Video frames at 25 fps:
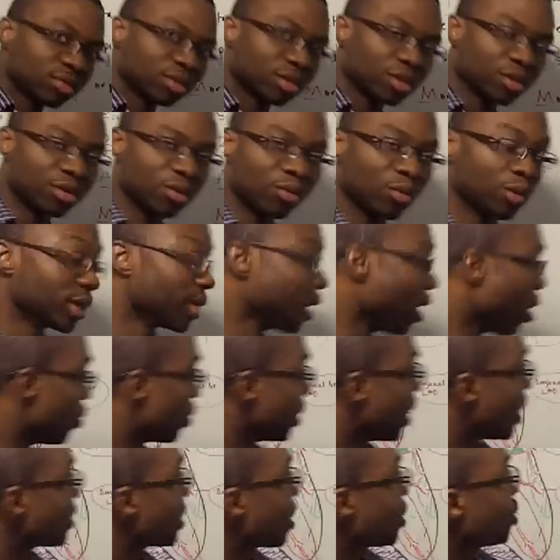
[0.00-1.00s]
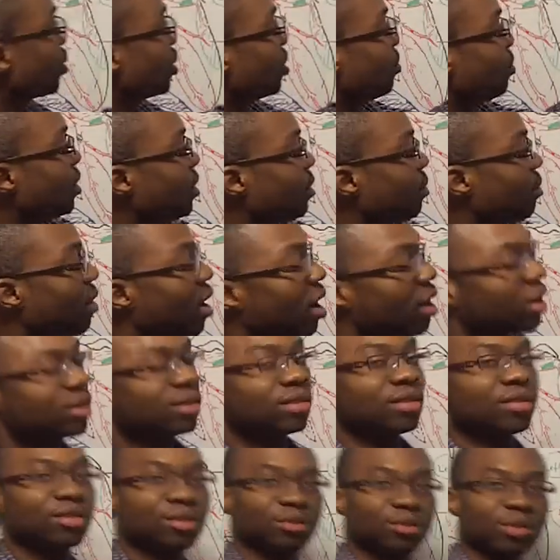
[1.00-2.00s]
it's a good one. Oh, that's actually a blade
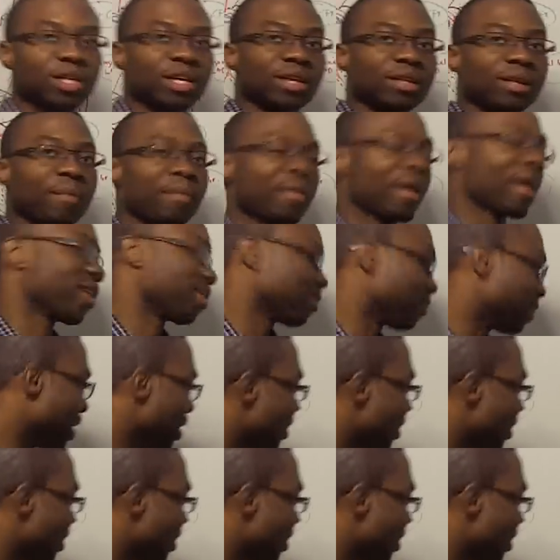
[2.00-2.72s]
blocker, so we take that back,